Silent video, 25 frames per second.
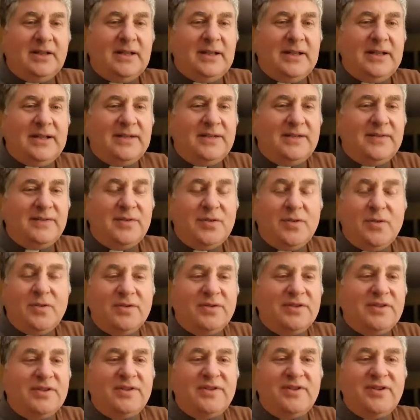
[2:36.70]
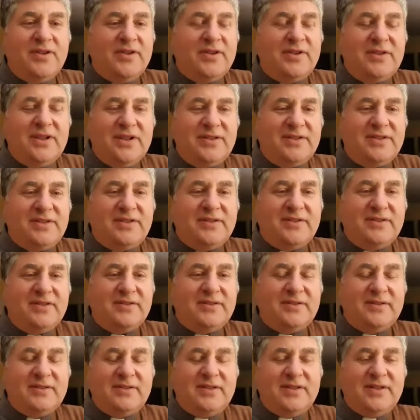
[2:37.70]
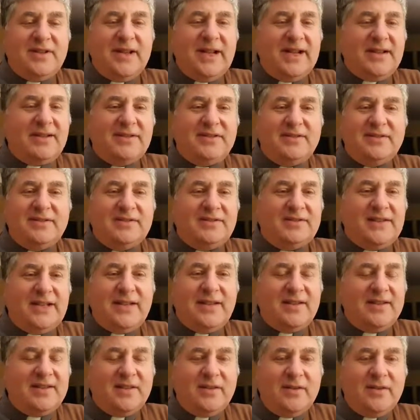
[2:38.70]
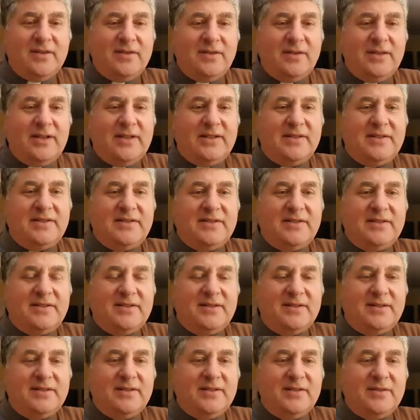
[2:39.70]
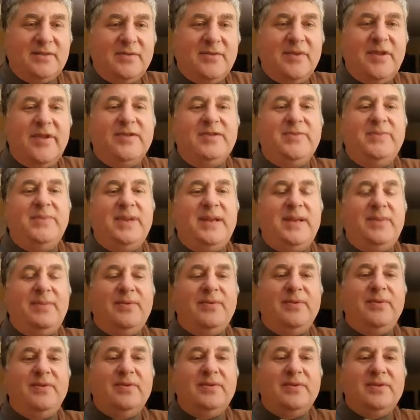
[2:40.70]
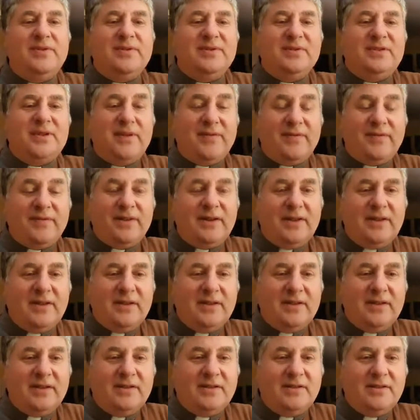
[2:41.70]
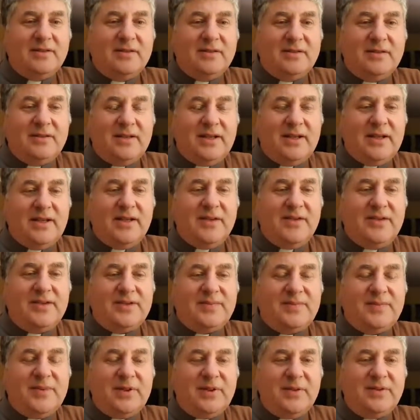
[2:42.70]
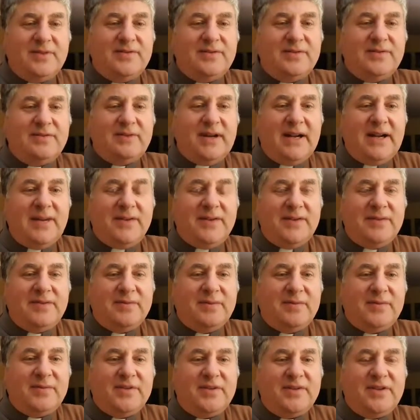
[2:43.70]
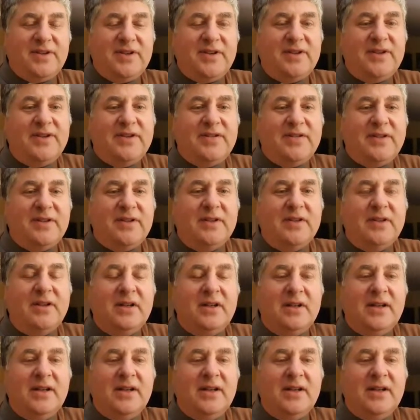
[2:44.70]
And of course, it's not just that death toll, it's all those people who are suffering in the hospitals around us. We've just heard of a,